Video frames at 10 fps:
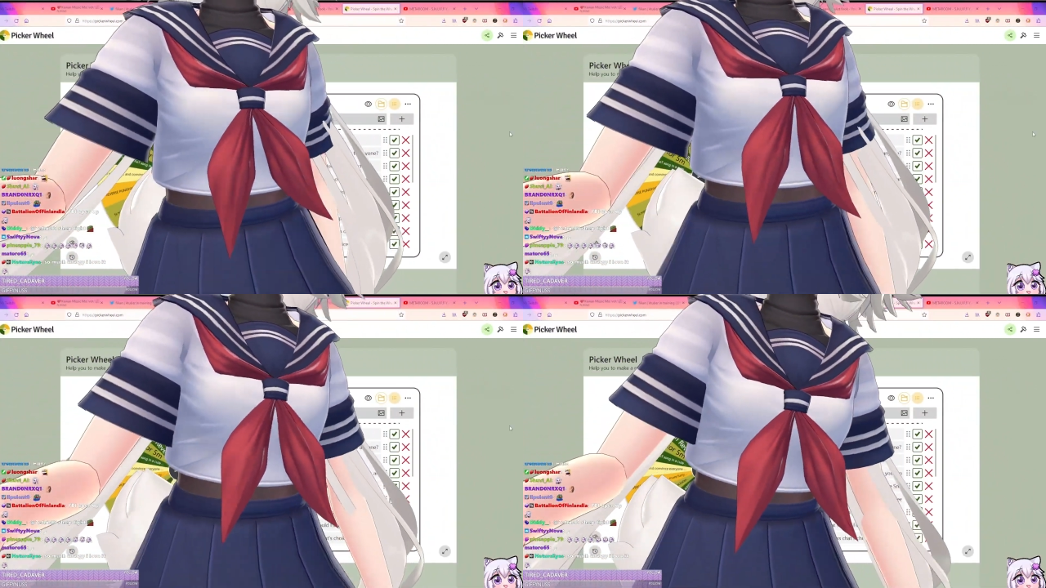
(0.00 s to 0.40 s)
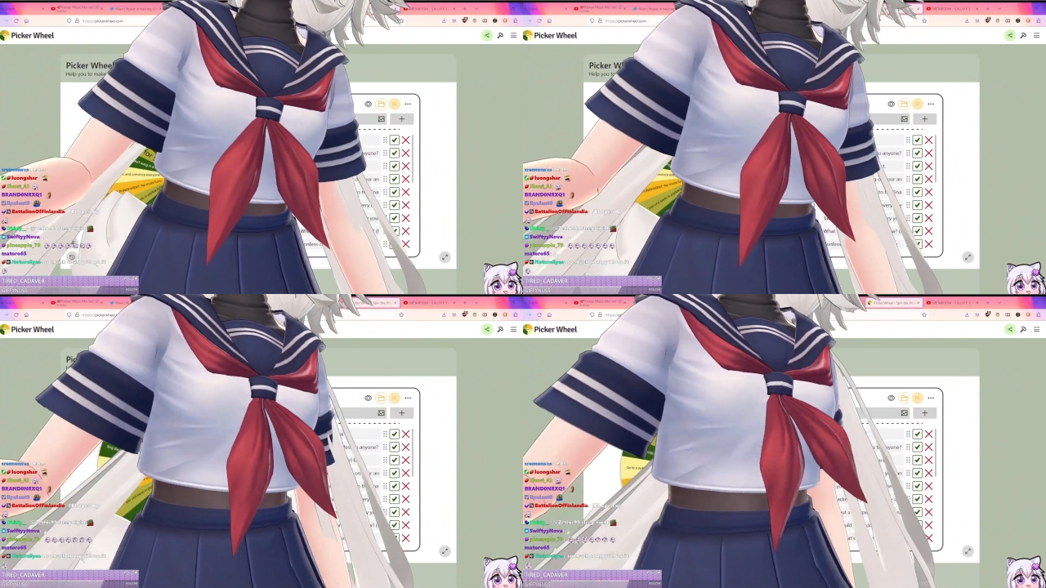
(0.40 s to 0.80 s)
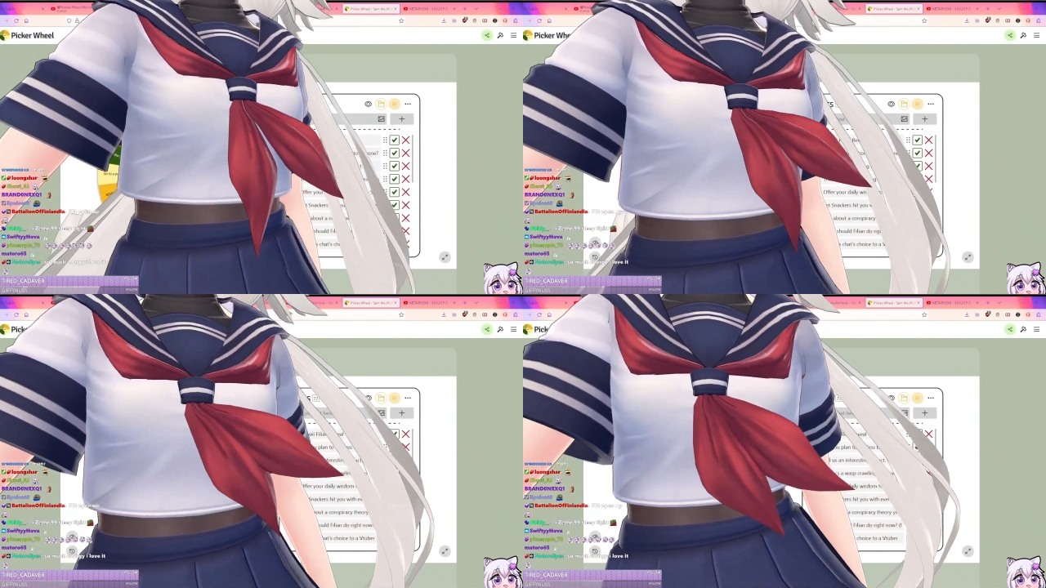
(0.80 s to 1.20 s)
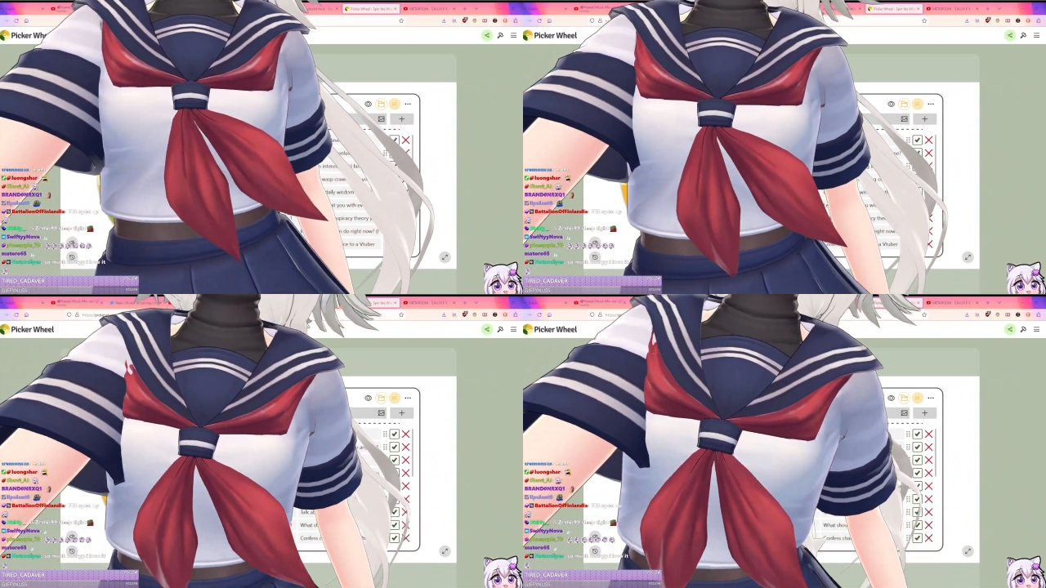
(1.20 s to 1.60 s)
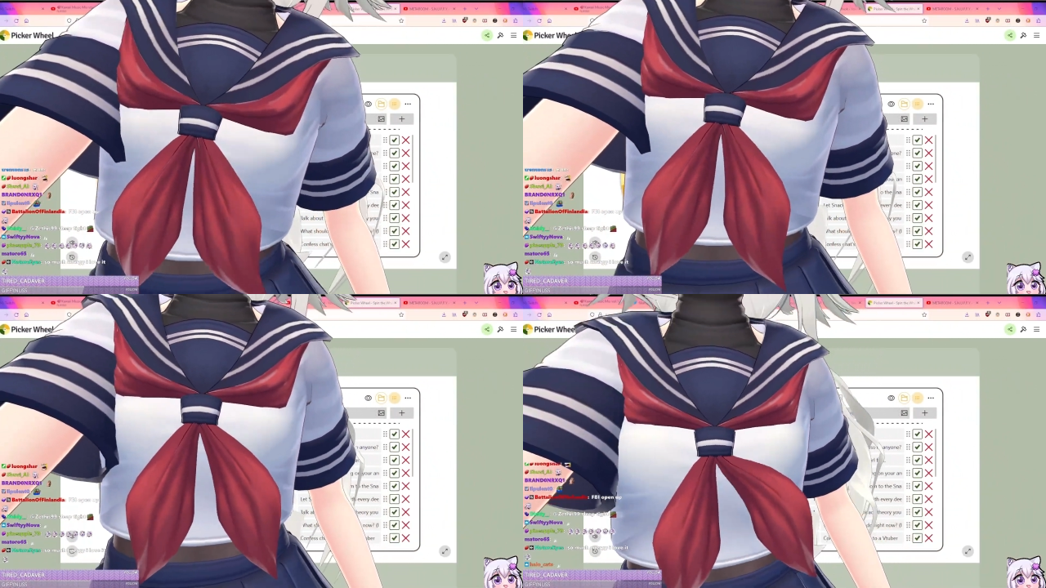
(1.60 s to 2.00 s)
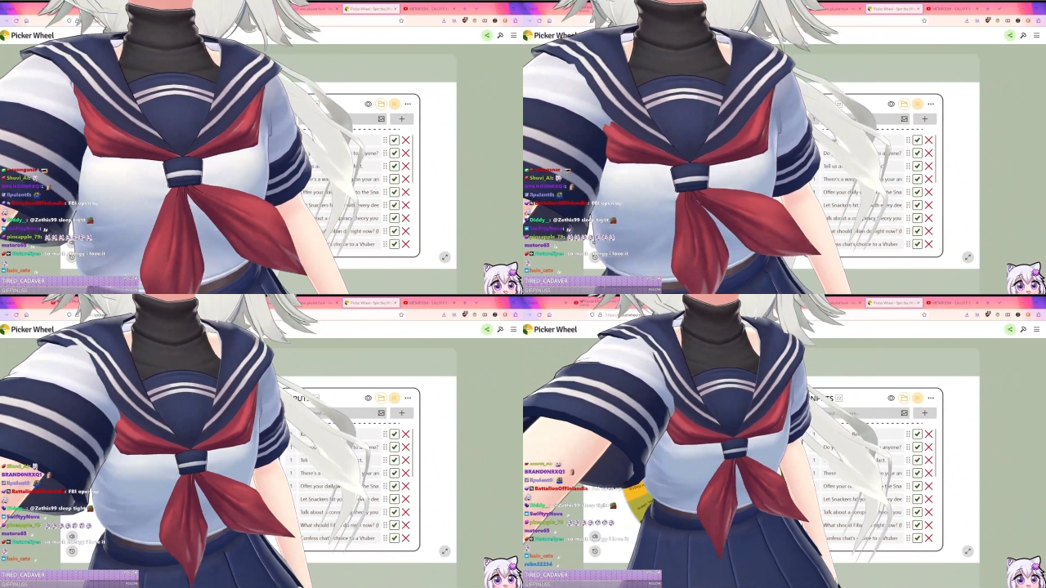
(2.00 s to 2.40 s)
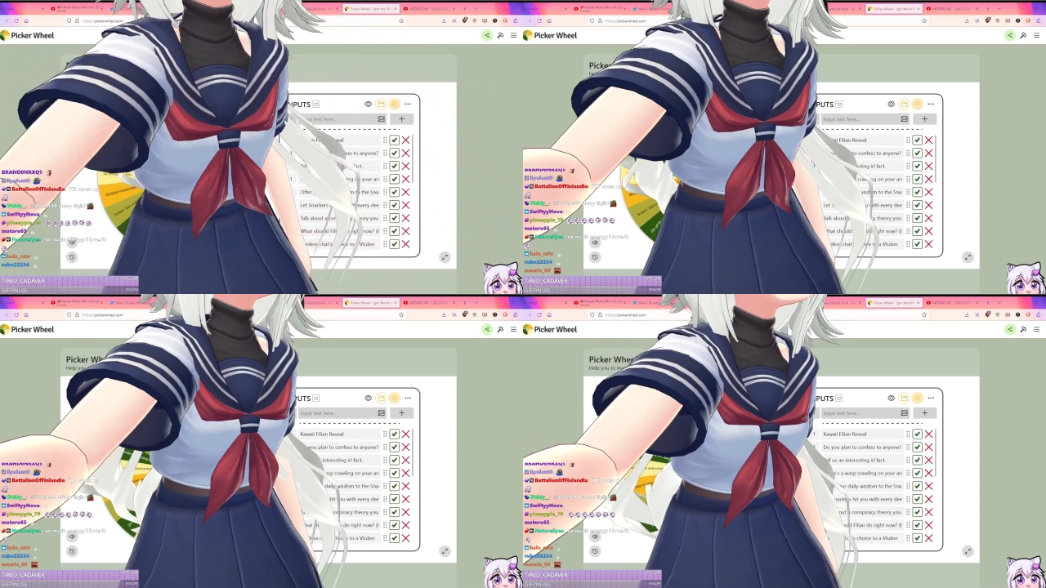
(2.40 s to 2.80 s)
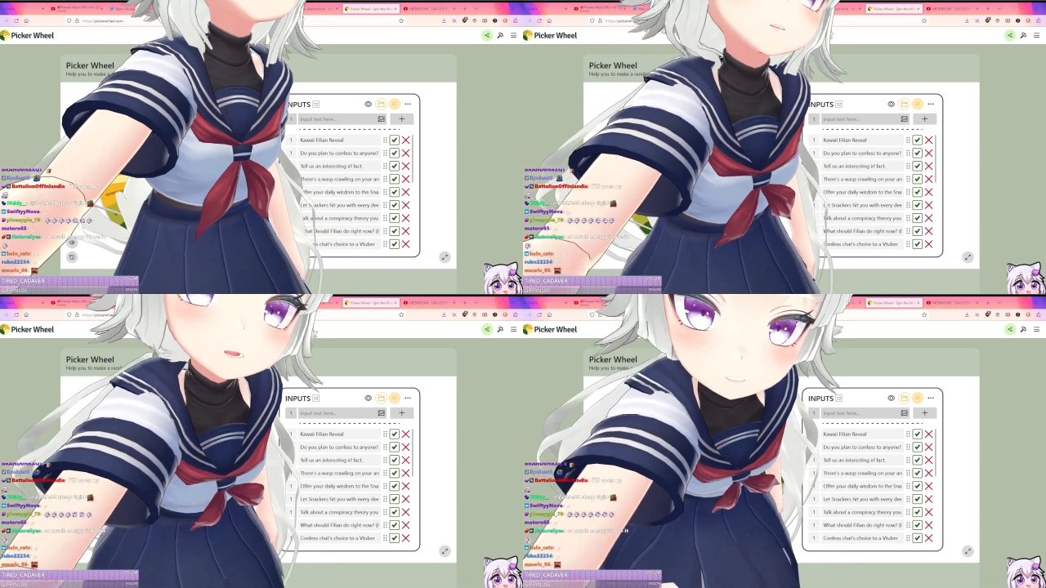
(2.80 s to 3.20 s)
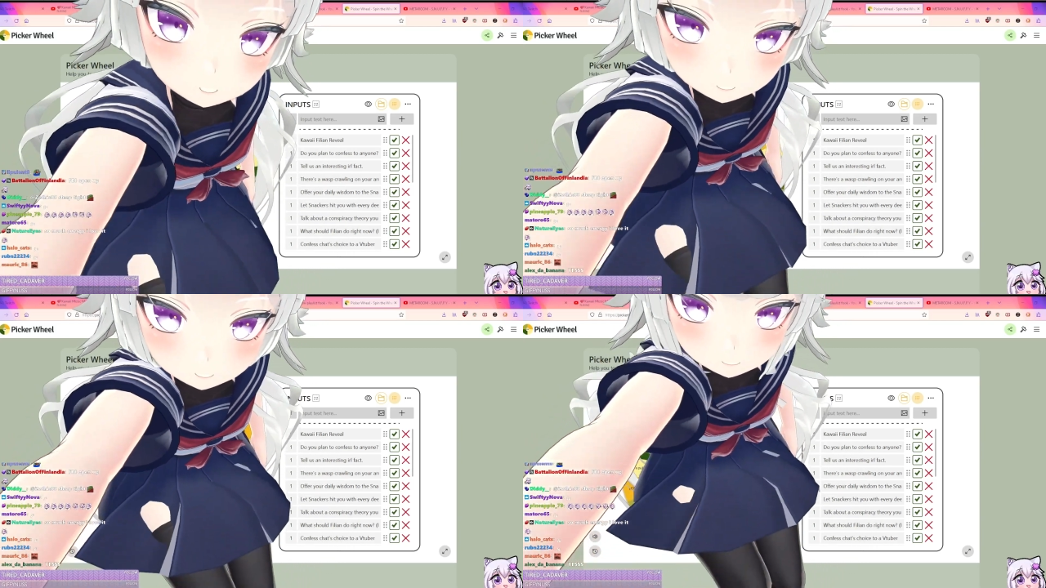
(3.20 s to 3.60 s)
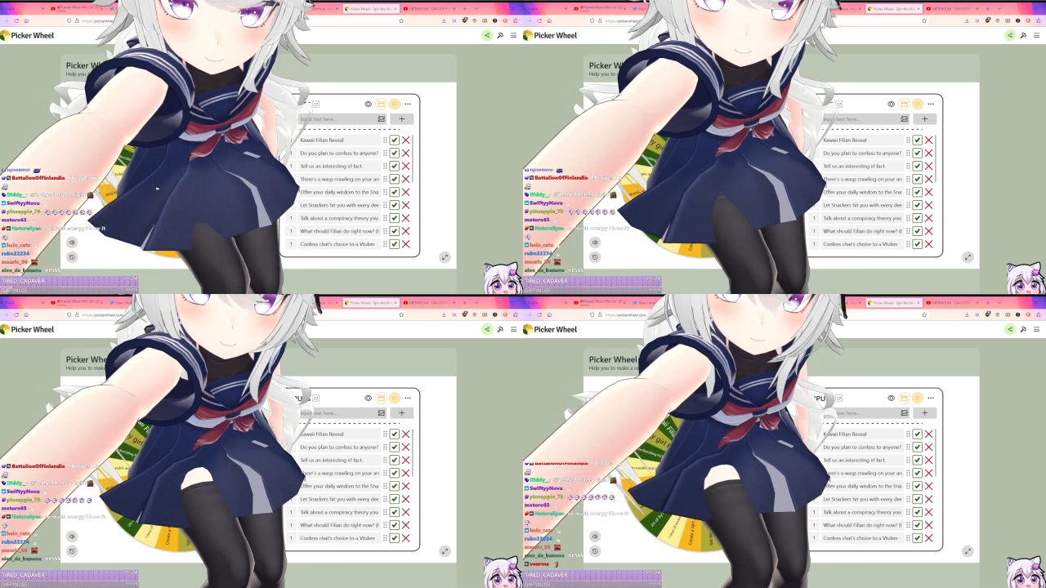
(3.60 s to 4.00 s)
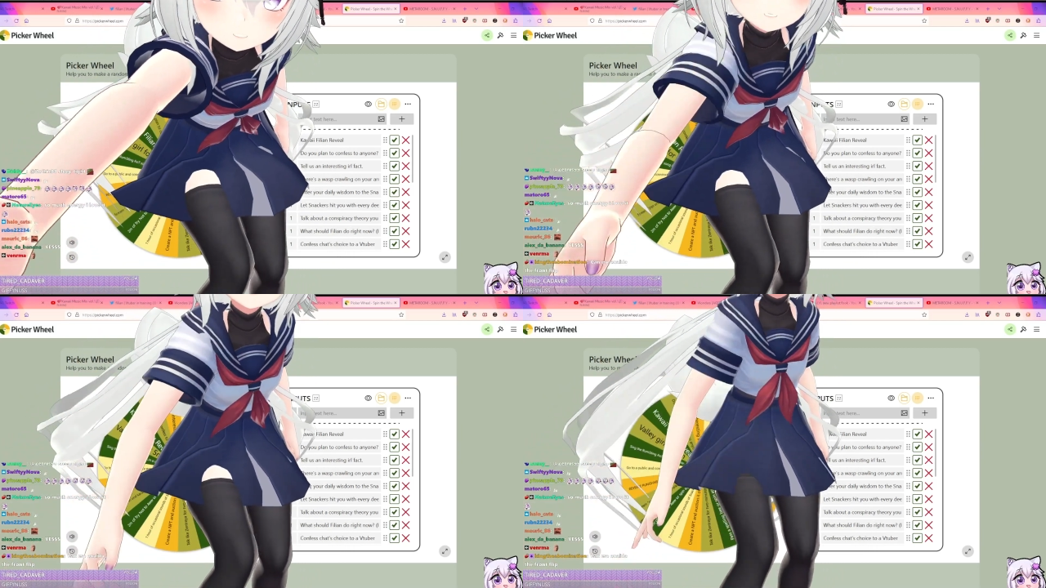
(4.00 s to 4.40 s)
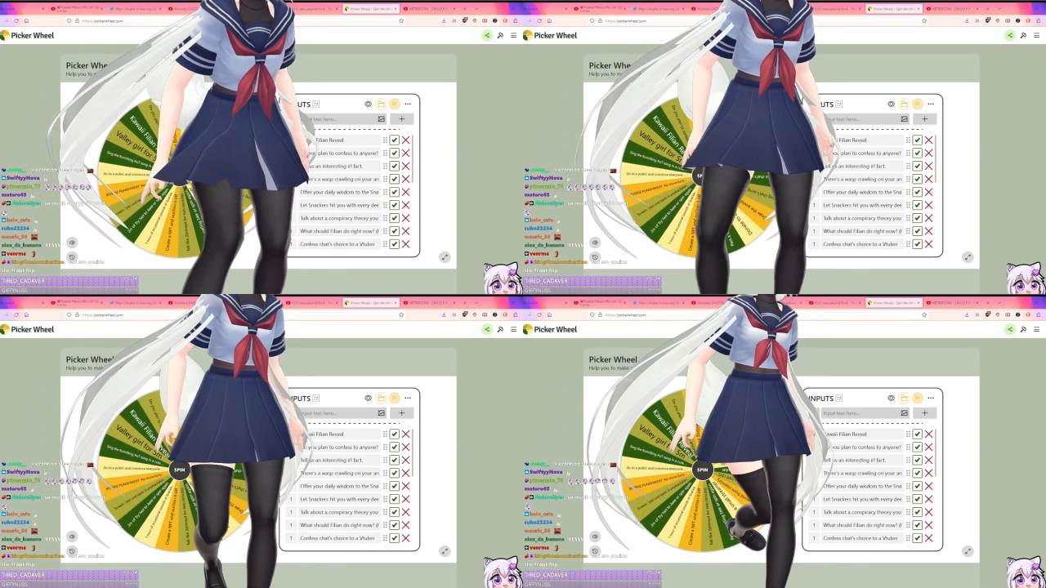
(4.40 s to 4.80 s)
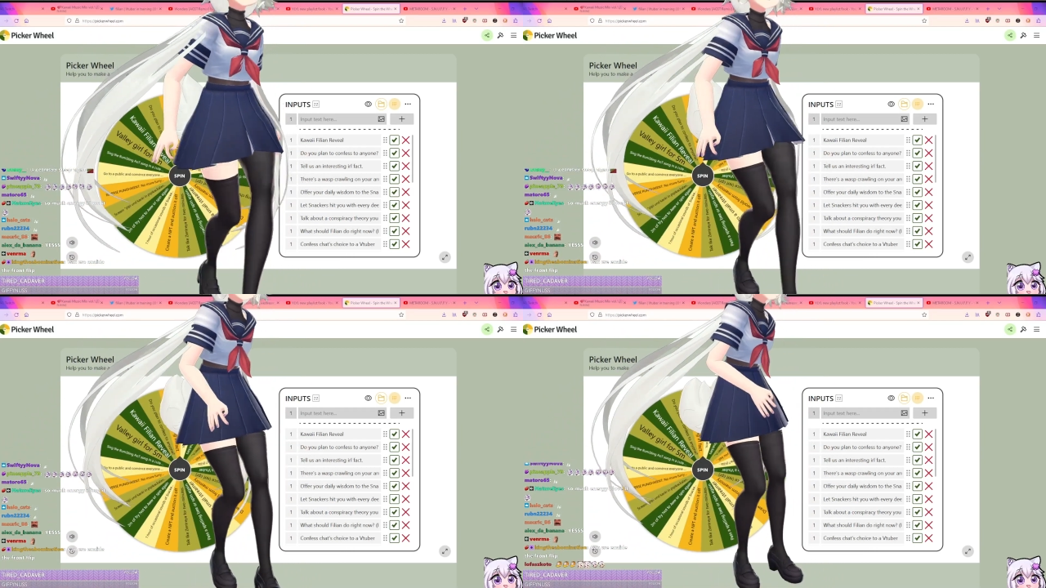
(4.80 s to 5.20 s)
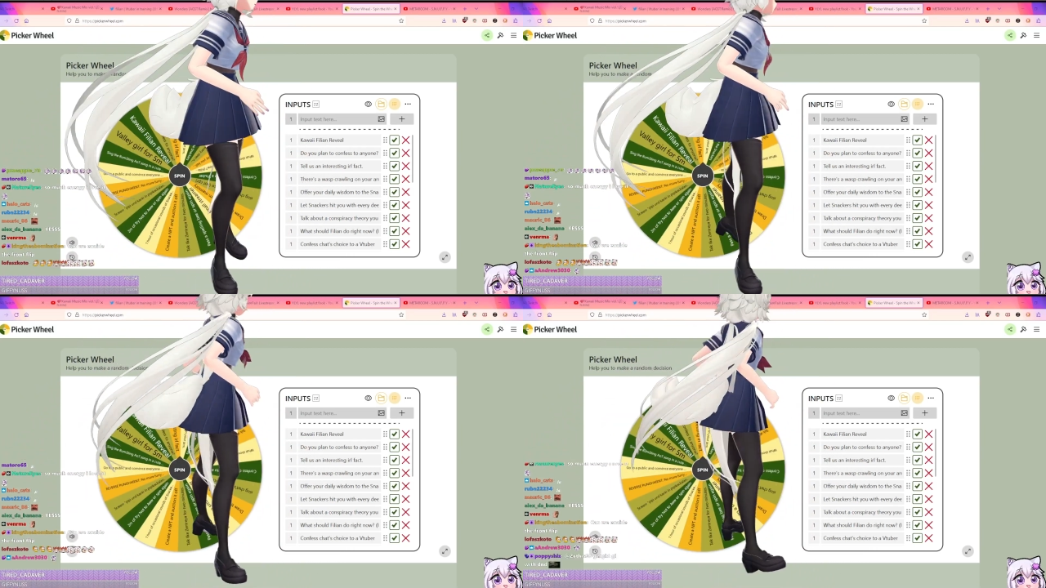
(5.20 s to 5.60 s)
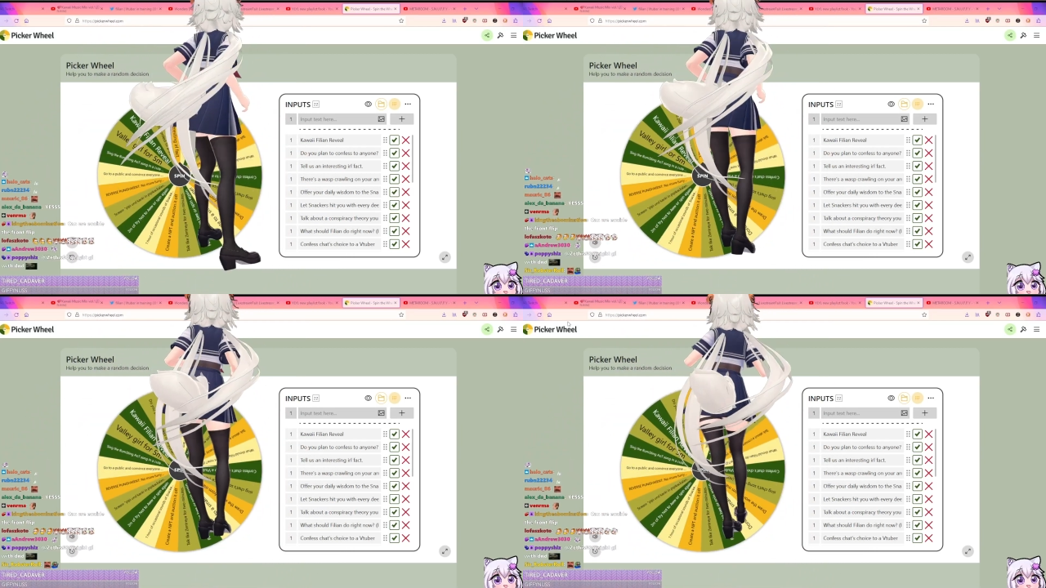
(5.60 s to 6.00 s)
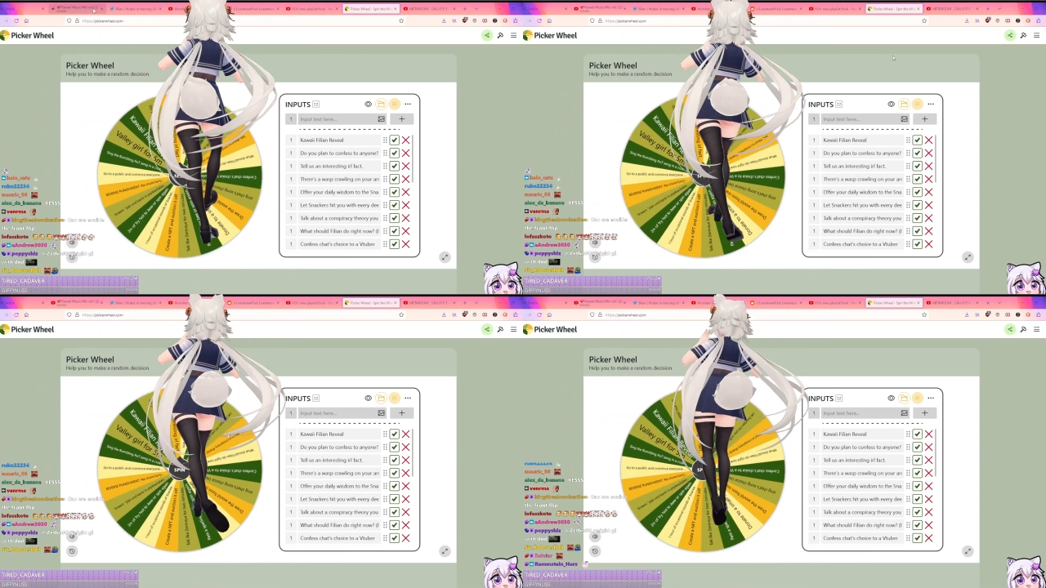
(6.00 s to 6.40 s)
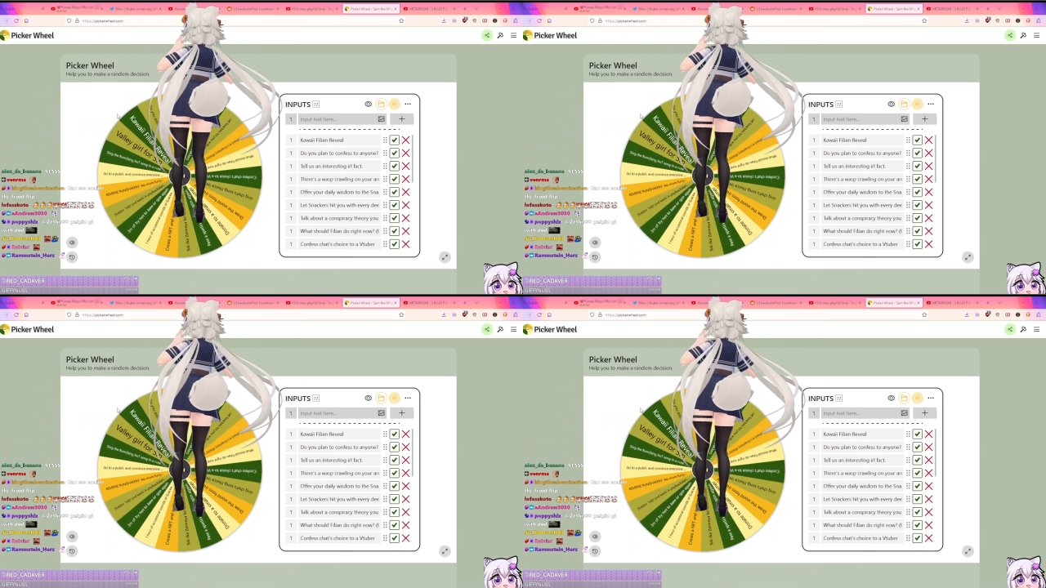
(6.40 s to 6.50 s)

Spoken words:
(no speaker visible)